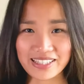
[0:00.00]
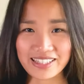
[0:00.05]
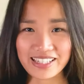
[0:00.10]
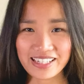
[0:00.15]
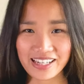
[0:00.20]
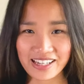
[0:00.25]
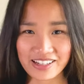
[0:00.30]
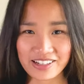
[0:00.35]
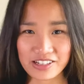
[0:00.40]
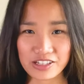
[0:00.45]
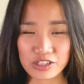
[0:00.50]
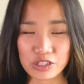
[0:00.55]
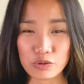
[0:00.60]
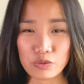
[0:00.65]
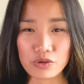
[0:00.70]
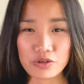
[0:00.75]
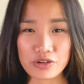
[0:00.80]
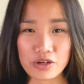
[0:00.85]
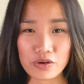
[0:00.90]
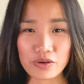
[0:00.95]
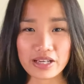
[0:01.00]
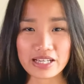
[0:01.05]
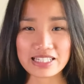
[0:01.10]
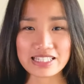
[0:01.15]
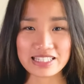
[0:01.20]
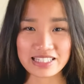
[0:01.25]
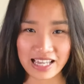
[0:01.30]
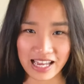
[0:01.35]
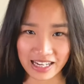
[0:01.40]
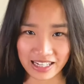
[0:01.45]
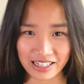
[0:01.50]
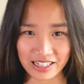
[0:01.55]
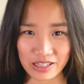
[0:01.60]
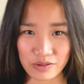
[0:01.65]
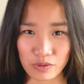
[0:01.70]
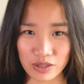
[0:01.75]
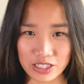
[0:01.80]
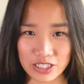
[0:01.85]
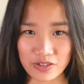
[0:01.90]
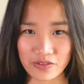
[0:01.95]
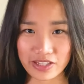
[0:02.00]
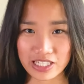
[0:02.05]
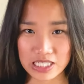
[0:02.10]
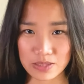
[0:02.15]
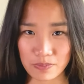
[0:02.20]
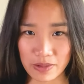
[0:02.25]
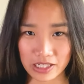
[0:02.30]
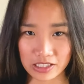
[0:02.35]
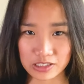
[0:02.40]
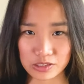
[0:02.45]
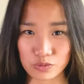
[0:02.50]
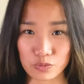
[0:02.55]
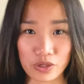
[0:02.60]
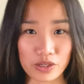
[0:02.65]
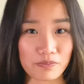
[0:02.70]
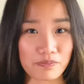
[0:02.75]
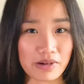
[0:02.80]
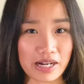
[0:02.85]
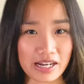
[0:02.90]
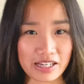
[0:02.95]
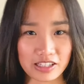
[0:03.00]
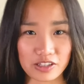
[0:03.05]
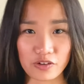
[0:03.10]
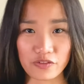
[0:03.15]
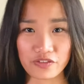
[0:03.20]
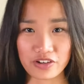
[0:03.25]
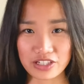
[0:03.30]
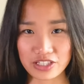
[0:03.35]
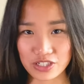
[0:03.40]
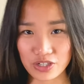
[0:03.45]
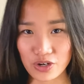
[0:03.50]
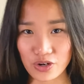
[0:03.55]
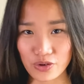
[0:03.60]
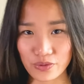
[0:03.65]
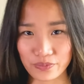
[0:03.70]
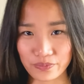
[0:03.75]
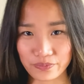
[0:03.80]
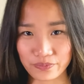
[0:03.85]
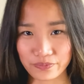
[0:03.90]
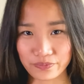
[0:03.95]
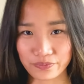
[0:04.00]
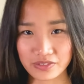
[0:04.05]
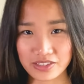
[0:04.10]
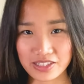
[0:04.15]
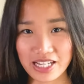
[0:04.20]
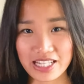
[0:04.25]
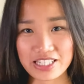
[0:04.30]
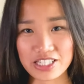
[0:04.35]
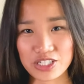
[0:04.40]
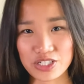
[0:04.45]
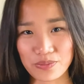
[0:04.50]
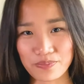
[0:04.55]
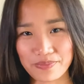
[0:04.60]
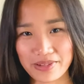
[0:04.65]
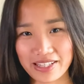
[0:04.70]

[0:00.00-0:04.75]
the end, you will know exactly what to expect when buying your first home. Let's jump